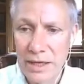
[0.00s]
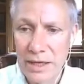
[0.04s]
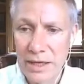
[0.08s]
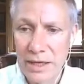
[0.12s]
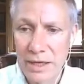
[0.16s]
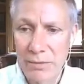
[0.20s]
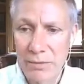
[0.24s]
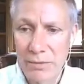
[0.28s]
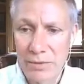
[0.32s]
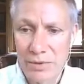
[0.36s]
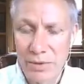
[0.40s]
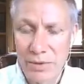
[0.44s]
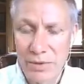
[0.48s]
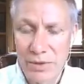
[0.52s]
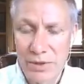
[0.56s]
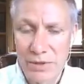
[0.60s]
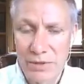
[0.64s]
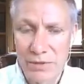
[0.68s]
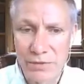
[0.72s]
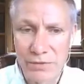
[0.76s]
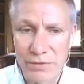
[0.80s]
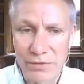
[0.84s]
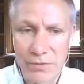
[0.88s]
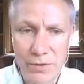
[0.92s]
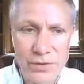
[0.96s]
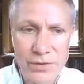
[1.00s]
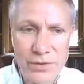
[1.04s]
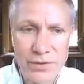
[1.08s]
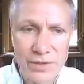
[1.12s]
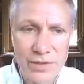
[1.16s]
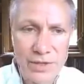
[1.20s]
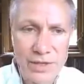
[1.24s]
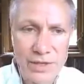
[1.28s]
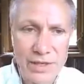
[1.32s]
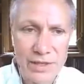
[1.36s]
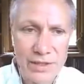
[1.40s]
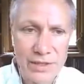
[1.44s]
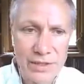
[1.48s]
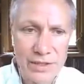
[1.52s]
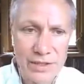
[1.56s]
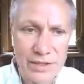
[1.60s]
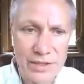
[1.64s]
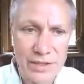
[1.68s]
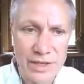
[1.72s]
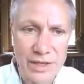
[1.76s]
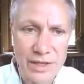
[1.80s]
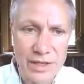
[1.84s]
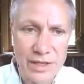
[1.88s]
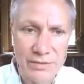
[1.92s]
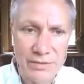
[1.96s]
uh, was one of the first things he
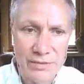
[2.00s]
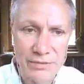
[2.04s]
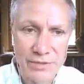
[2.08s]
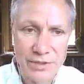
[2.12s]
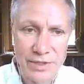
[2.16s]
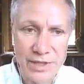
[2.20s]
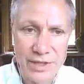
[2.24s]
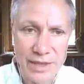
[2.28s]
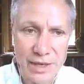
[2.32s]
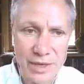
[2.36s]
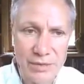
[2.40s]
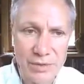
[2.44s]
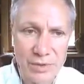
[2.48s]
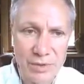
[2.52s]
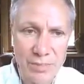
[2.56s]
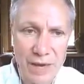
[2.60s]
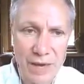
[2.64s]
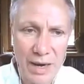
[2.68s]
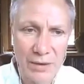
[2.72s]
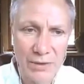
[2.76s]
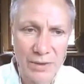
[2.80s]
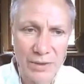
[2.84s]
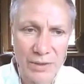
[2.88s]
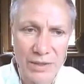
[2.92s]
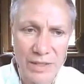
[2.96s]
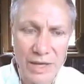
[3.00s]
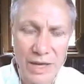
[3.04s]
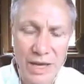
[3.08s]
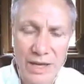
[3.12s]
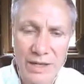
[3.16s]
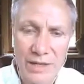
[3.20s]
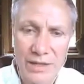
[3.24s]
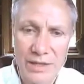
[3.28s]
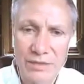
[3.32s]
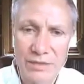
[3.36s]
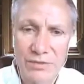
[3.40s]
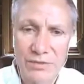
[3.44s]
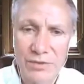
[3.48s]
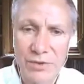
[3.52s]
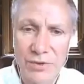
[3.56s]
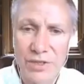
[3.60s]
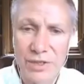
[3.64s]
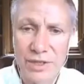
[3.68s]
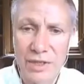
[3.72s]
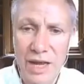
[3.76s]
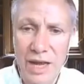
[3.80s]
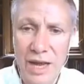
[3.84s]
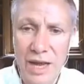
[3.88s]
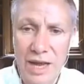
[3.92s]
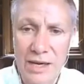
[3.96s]
did after he came to power in
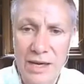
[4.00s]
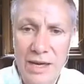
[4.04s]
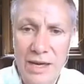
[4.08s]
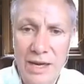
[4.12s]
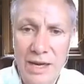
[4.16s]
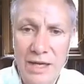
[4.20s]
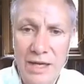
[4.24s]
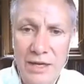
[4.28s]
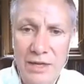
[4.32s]
1949